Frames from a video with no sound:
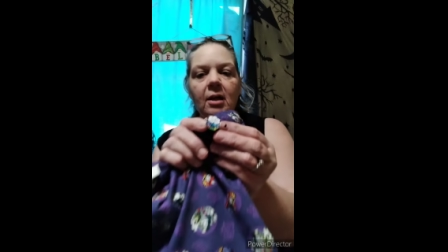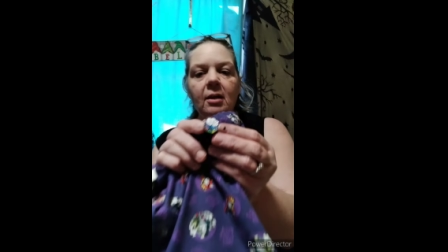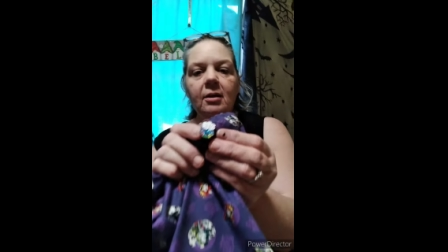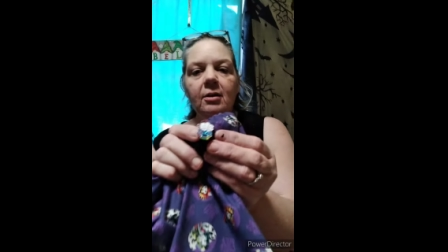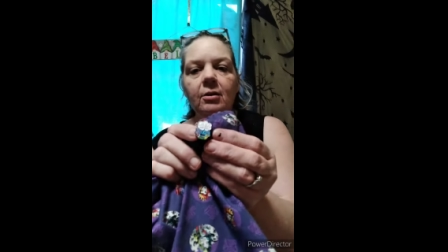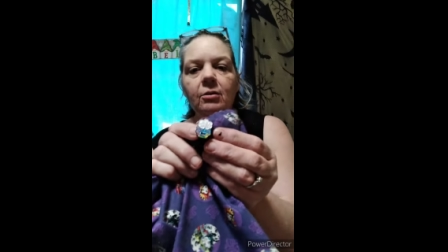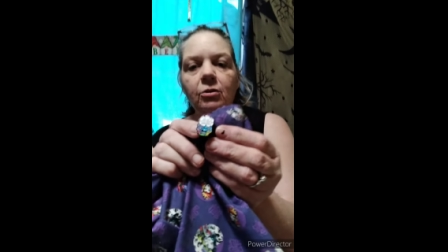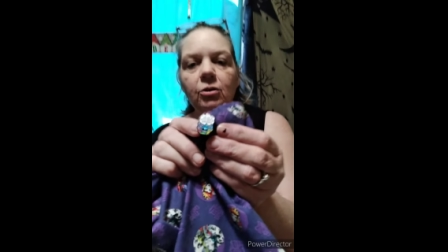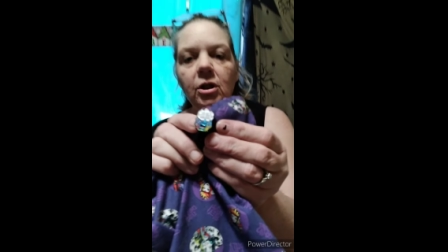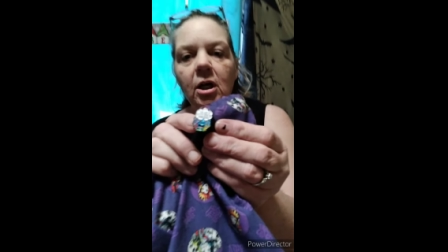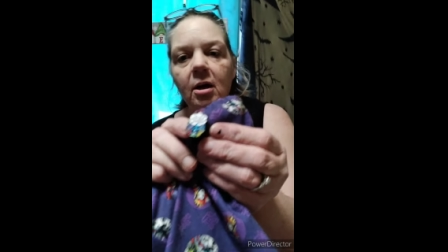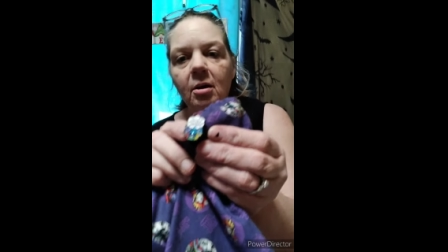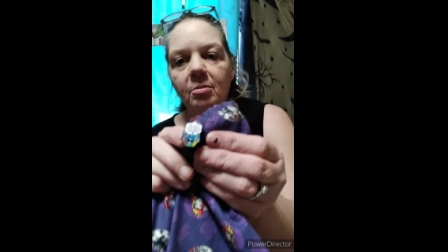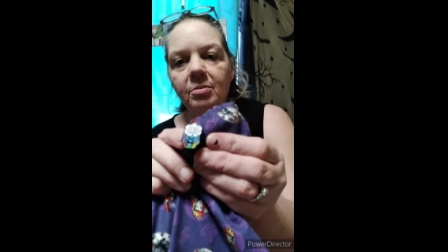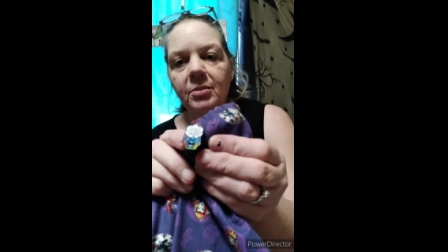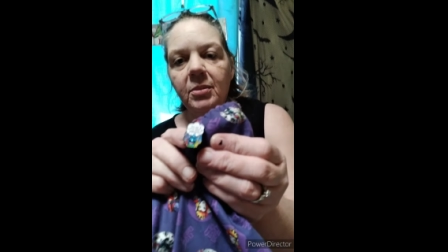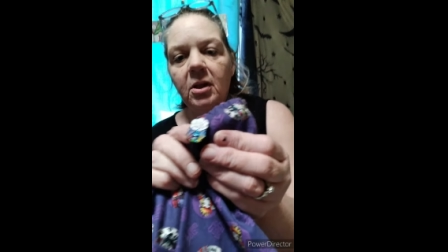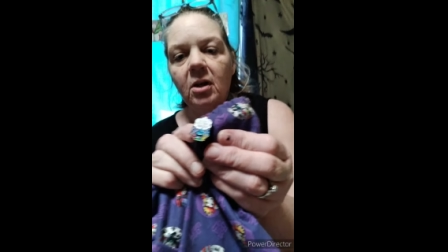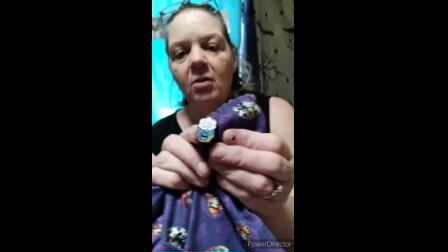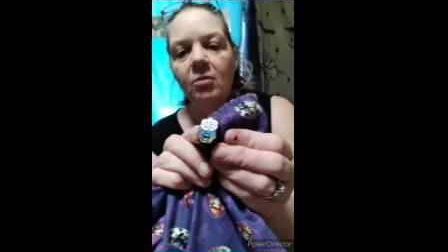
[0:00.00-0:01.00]
a little drop
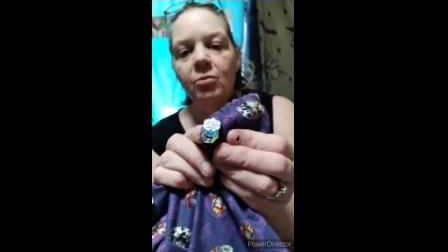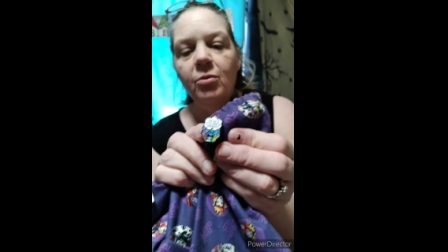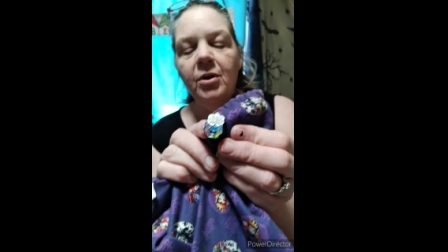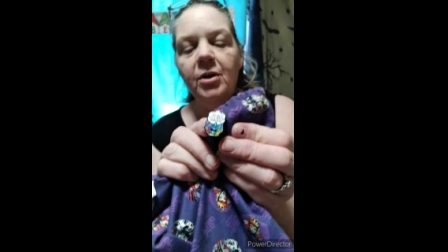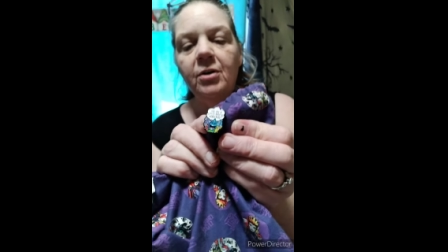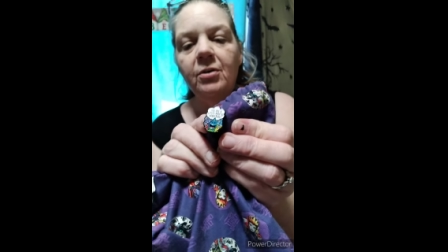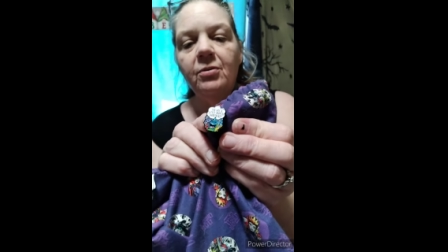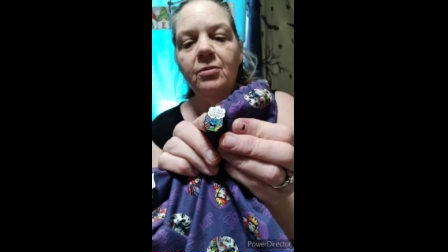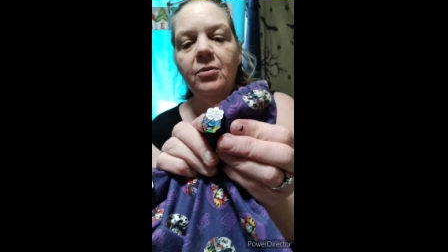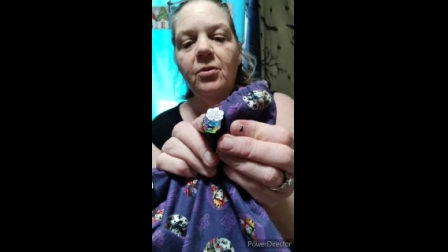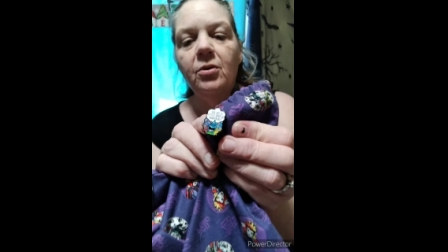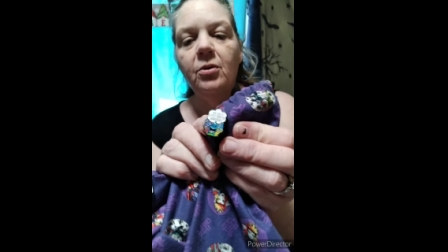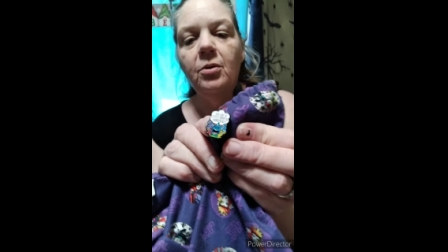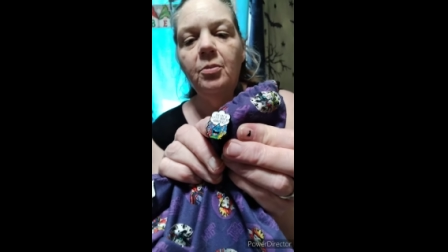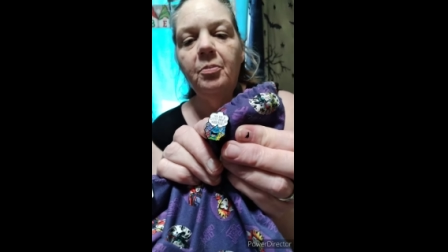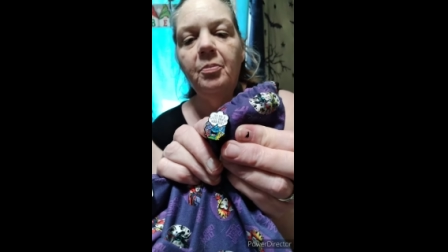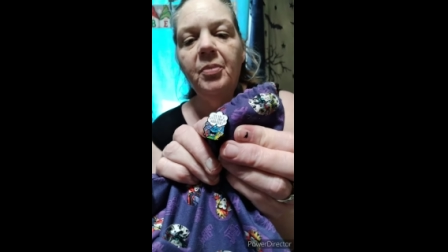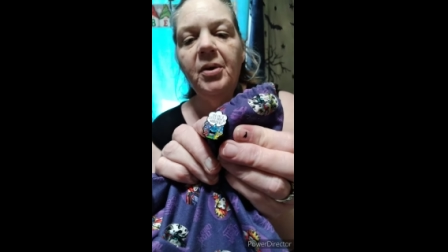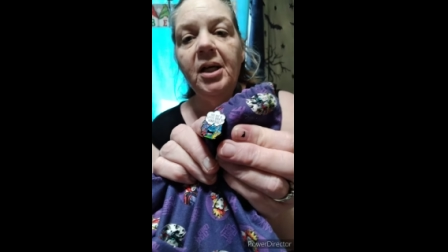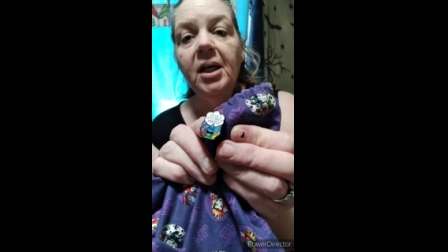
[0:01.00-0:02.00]
of
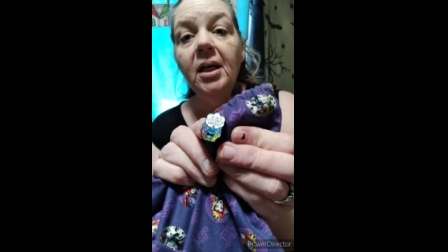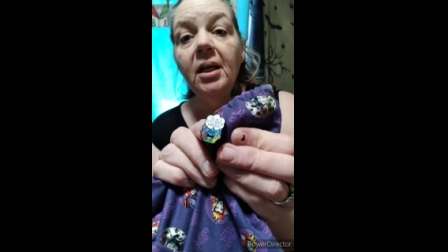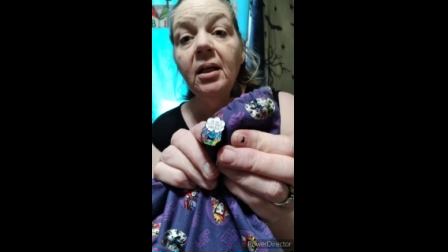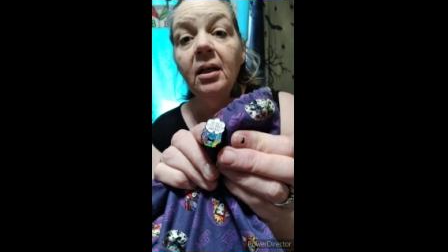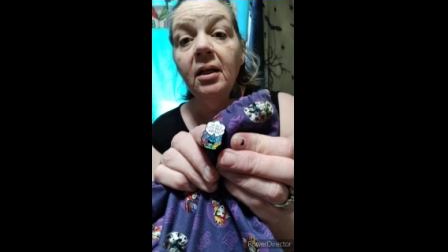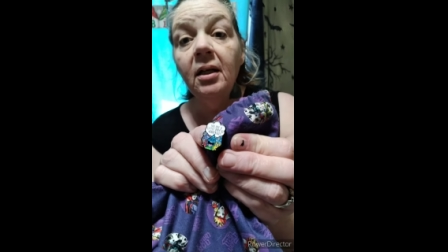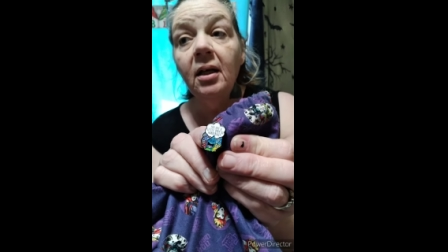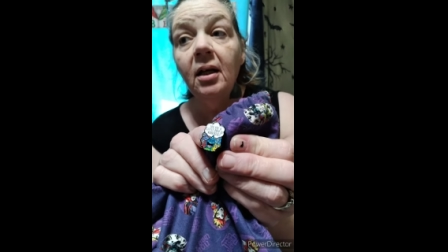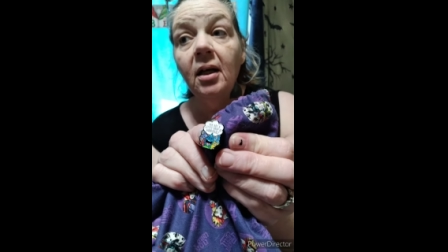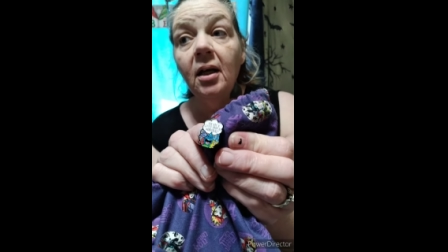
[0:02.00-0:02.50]
wonderful pin,